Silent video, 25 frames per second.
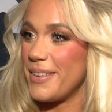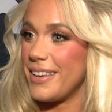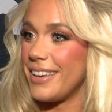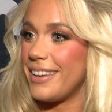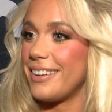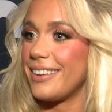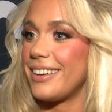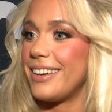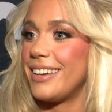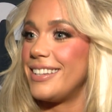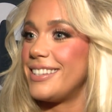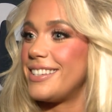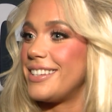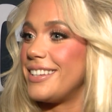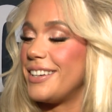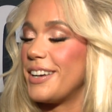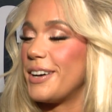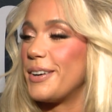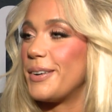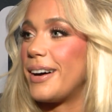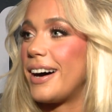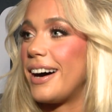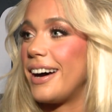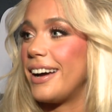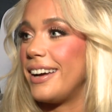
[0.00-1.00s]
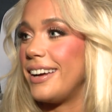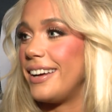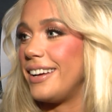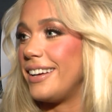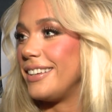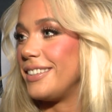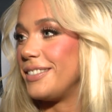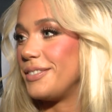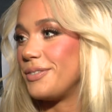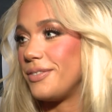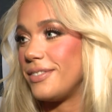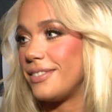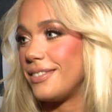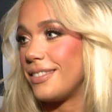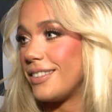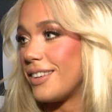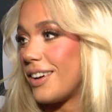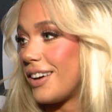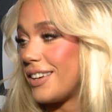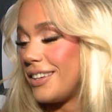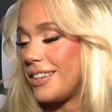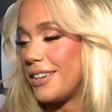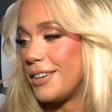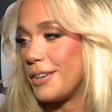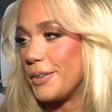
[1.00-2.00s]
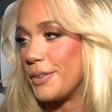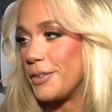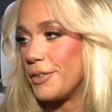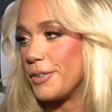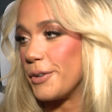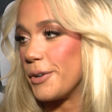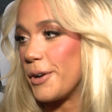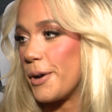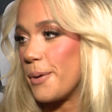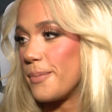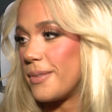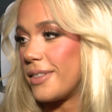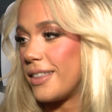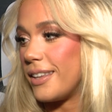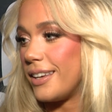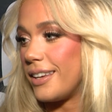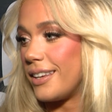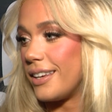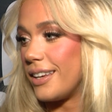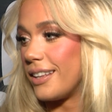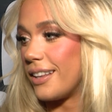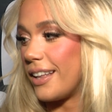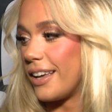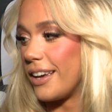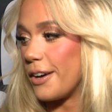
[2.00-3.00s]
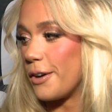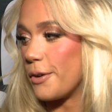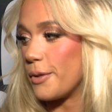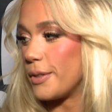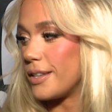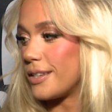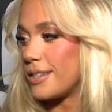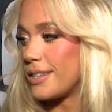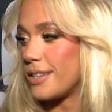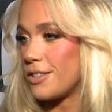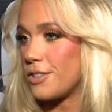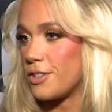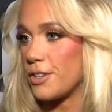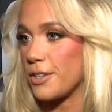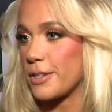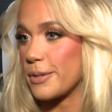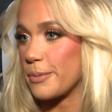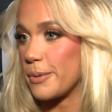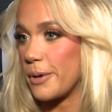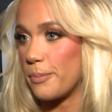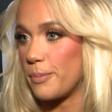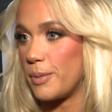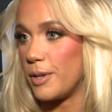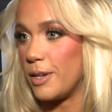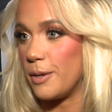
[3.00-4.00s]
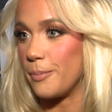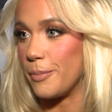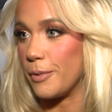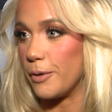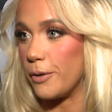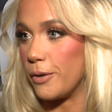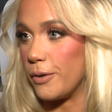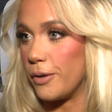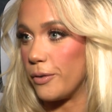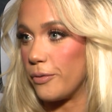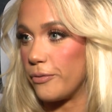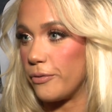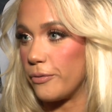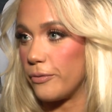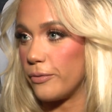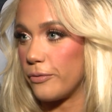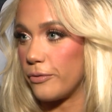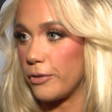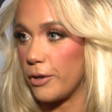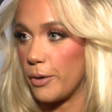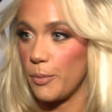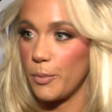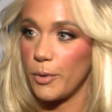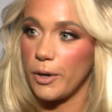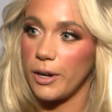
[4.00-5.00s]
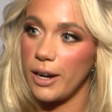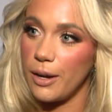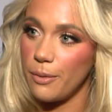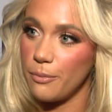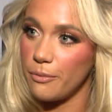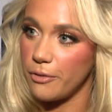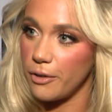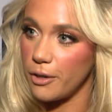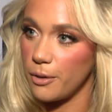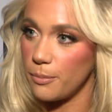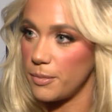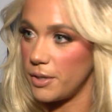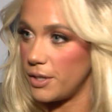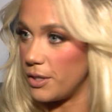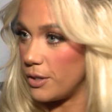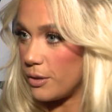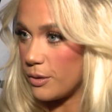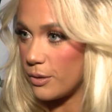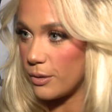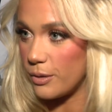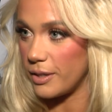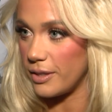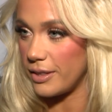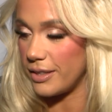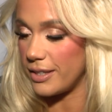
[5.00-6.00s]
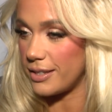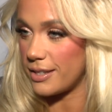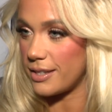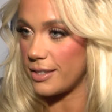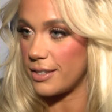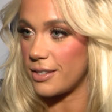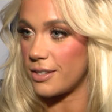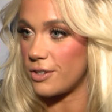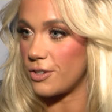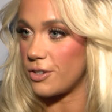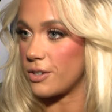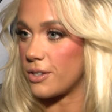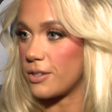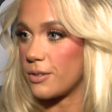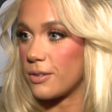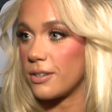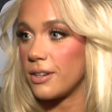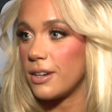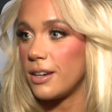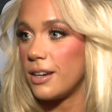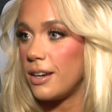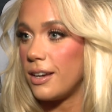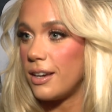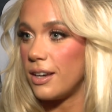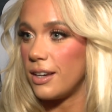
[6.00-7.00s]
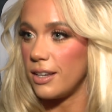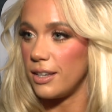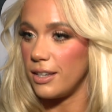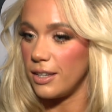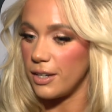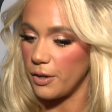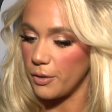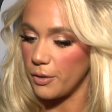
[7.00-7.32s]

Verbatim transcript: because, you know, I, you know, grew up thinking like, oh, this is just what people from where I'm from do. And this is just, you